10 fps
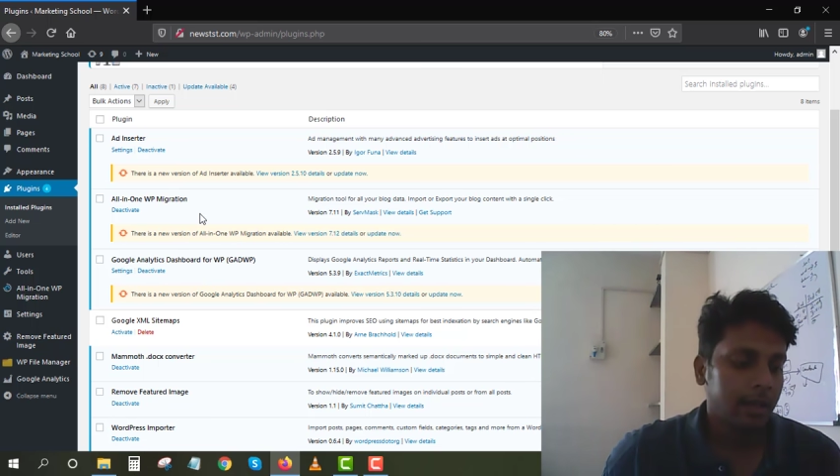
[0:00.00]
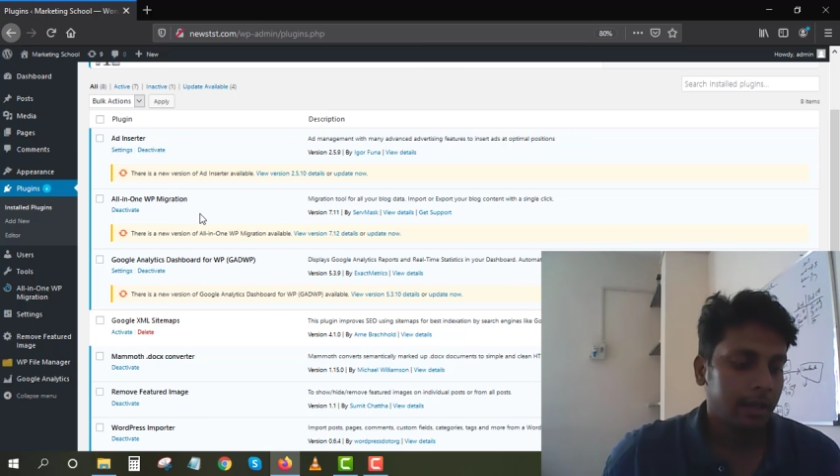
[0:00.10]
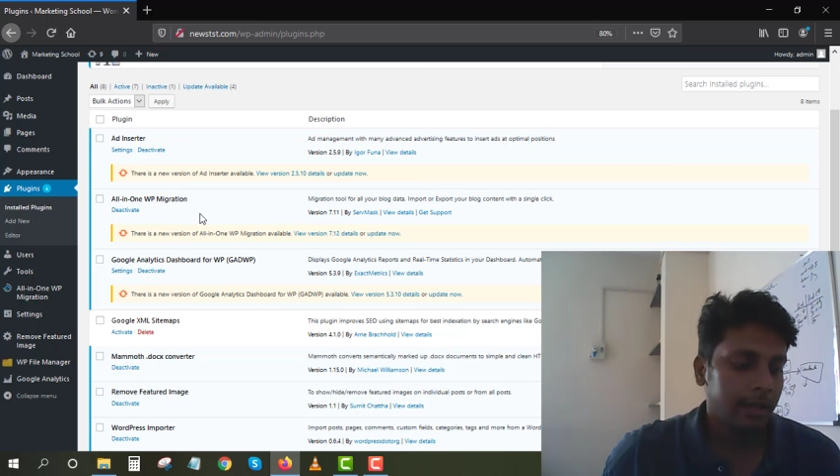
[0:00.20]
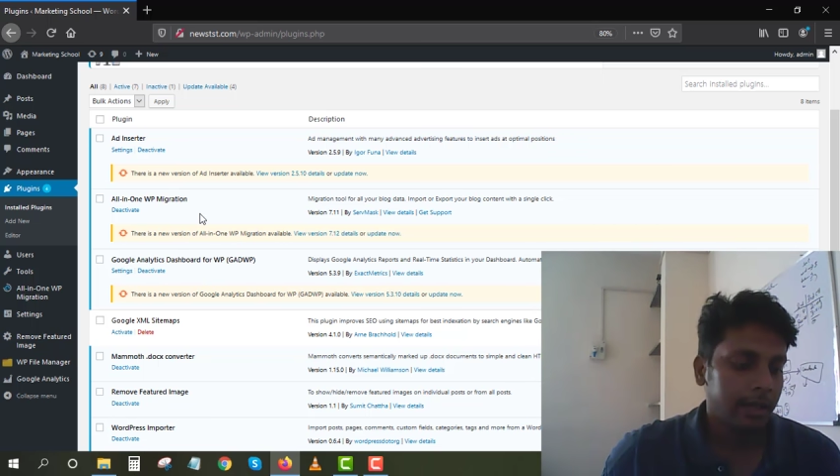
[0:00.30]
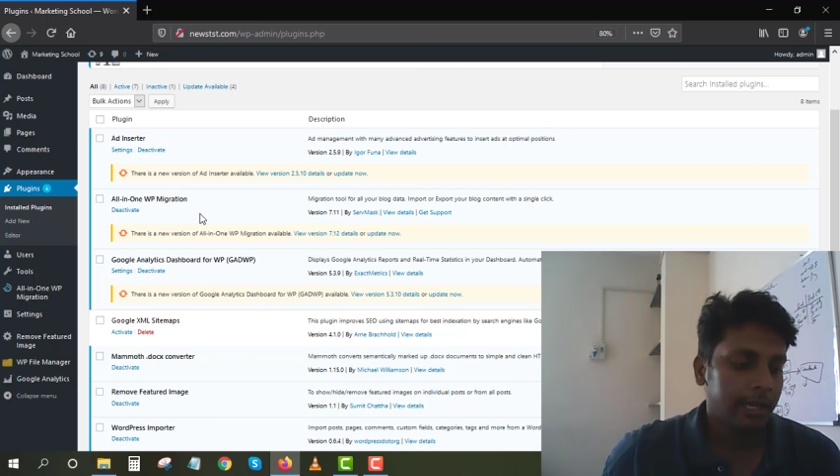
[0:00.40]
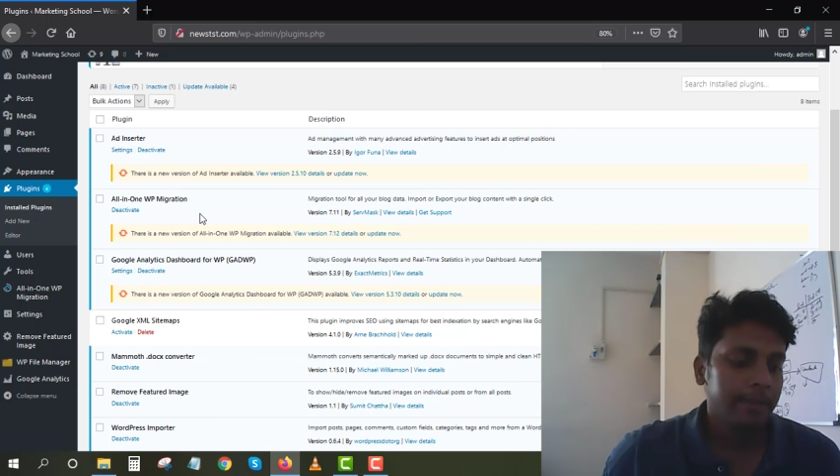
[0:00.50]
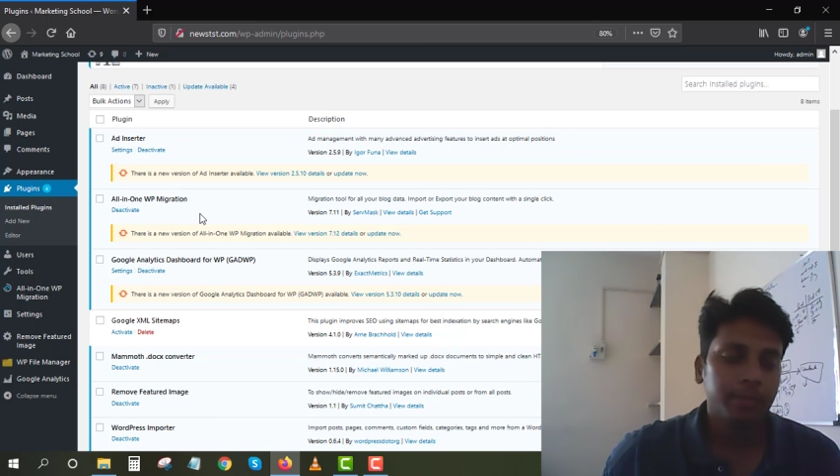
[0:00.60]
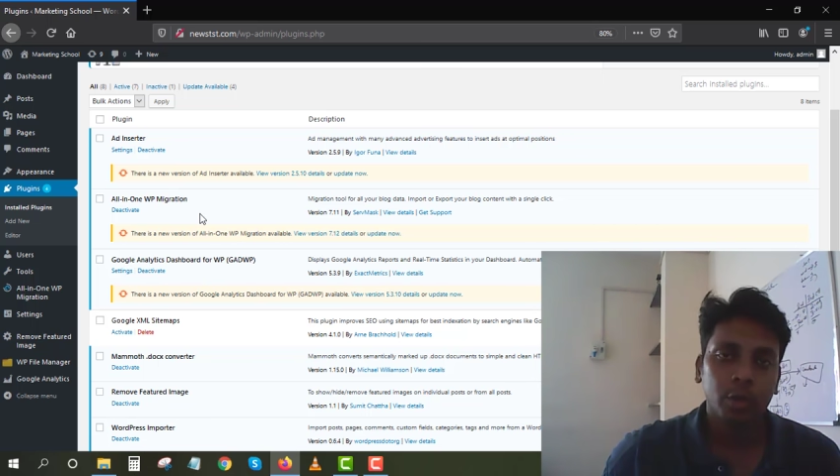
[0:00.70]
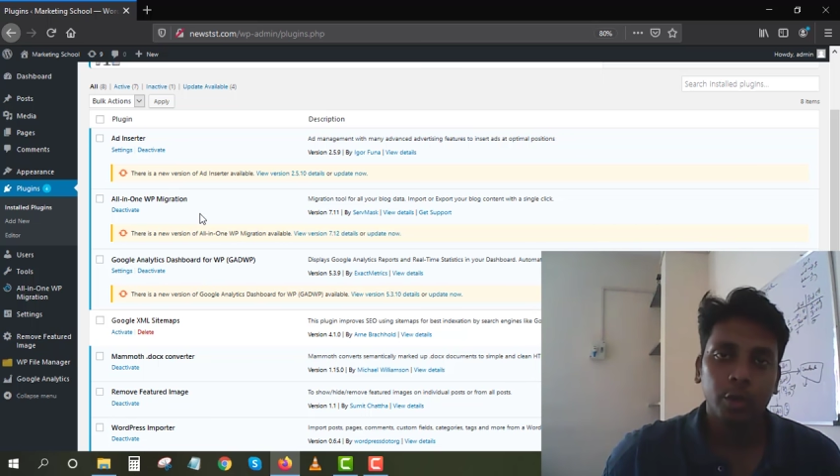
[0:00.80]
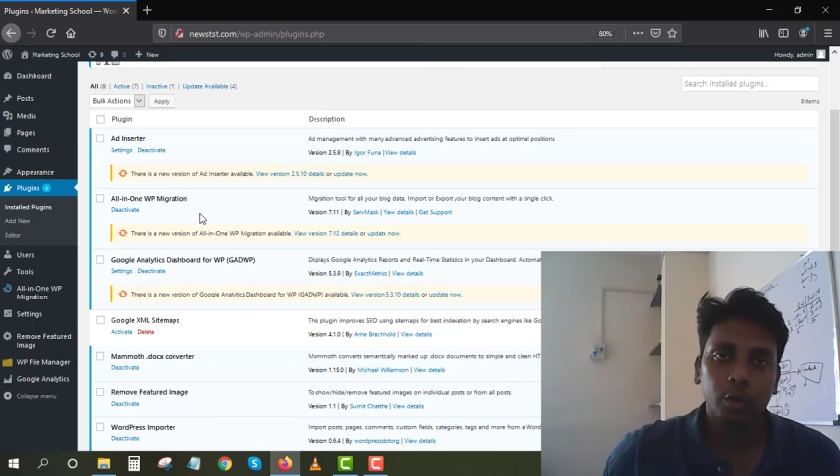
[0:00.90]
uh,
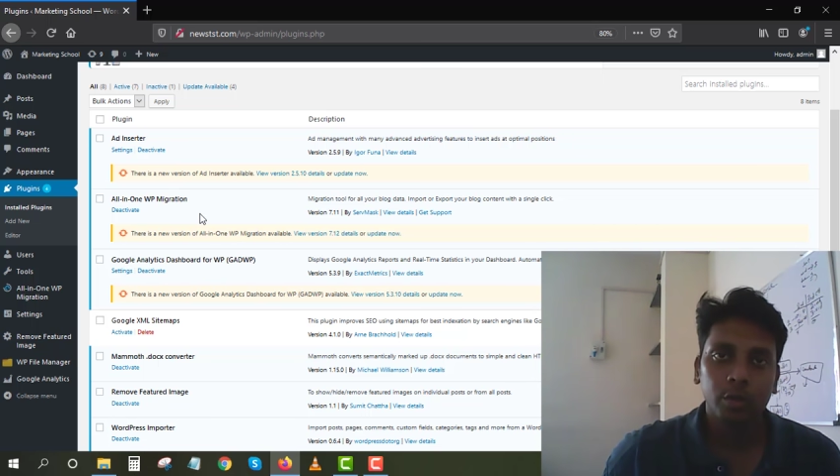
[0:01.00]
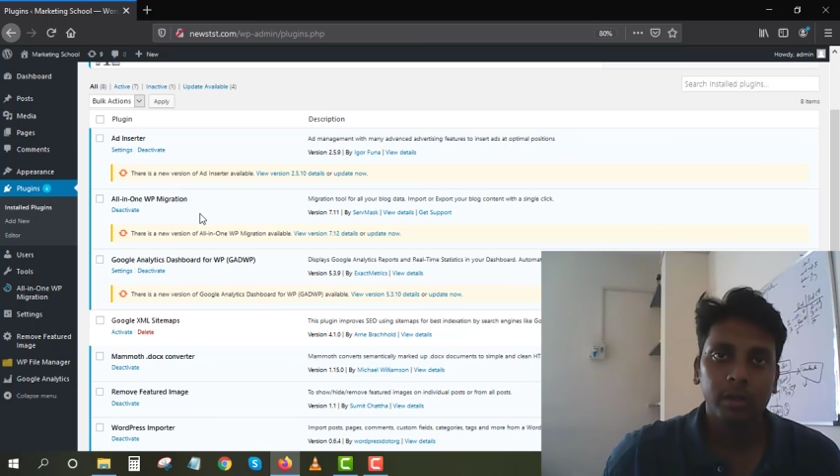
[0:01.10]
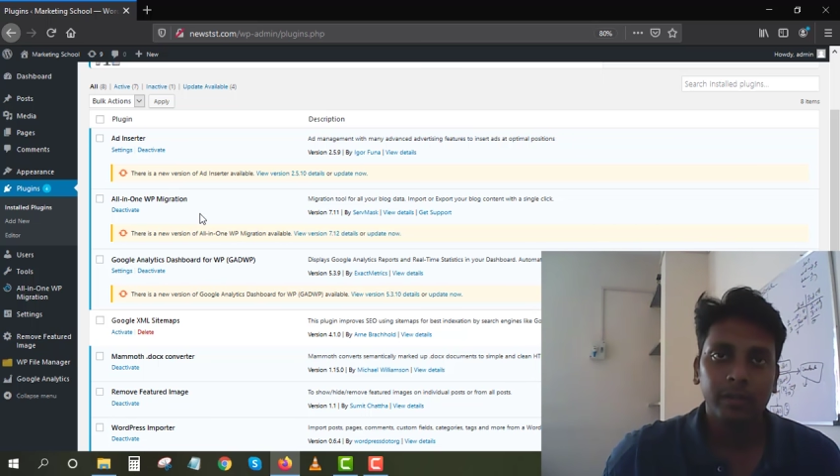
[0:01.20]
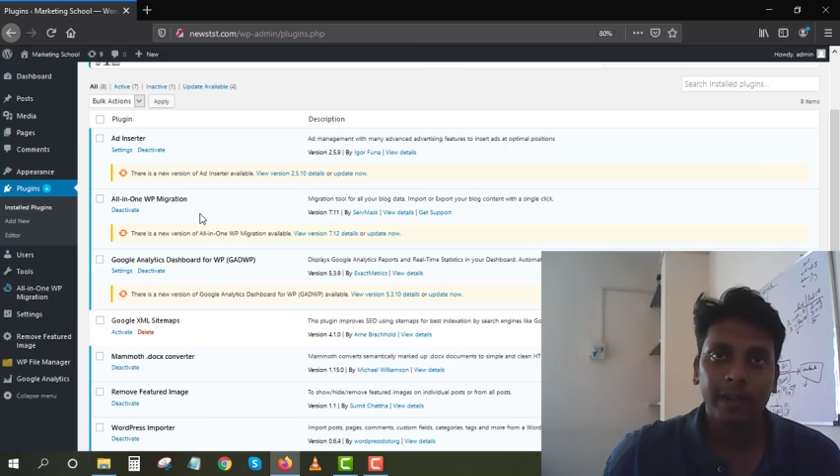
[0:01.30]
input tool